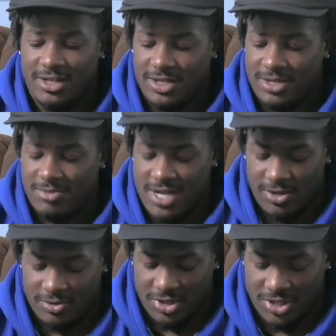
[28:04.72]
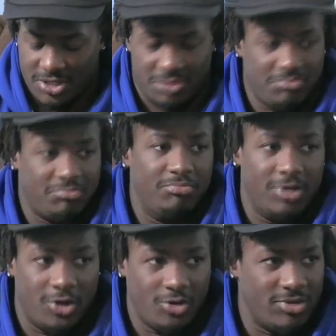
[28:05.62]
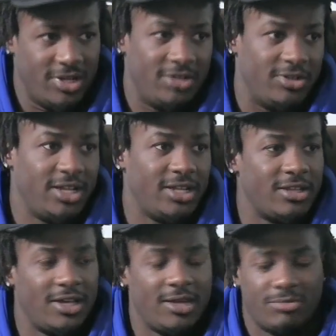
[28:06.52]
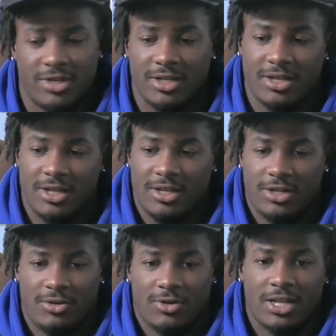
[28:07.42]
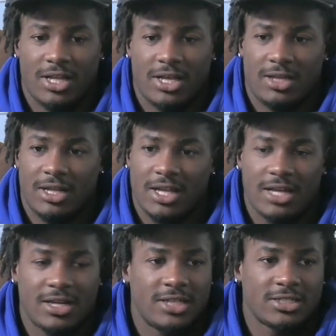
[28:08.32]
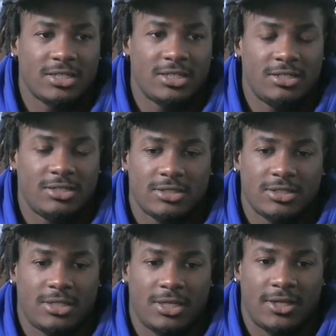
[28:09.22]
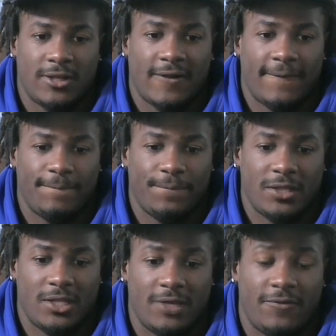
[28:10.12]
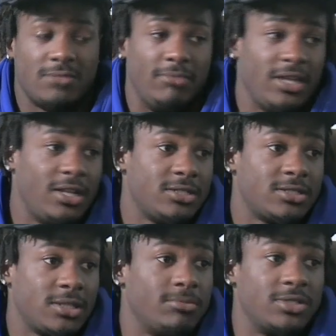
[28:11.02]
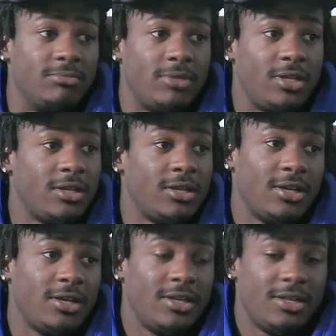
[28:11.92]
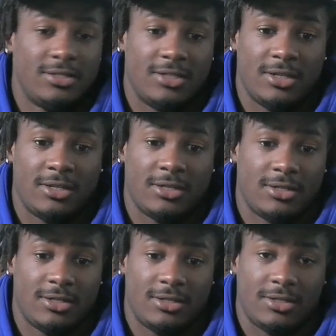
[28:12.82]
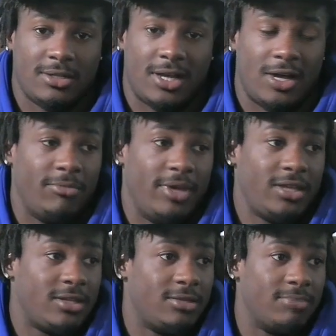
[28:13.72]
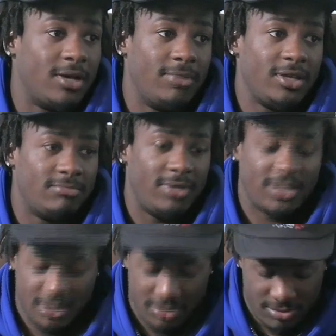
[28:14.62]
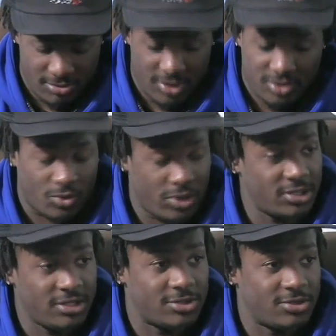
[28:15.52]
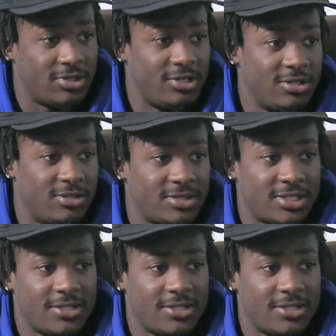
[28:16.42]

I'm not gonna just blow money on anything, but mm. you know, I like I like nice things and if it's meaning something to me, then I'll make it. Not make make something worth worthy to it. You know what I'm saying?